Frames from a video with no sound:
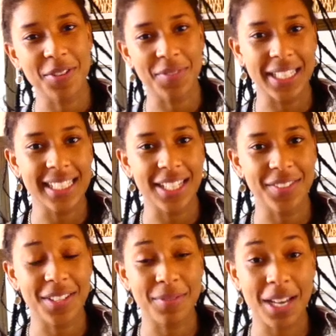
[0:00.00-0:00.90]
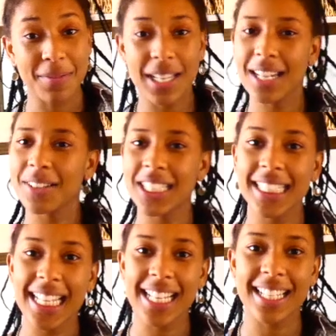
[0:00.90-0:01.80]
of myself sometimes and I just
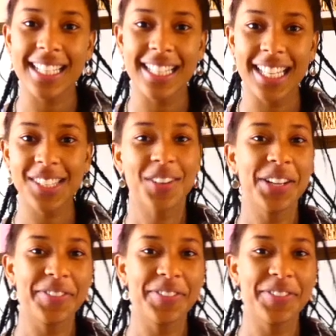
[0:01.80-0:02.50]
think that's quite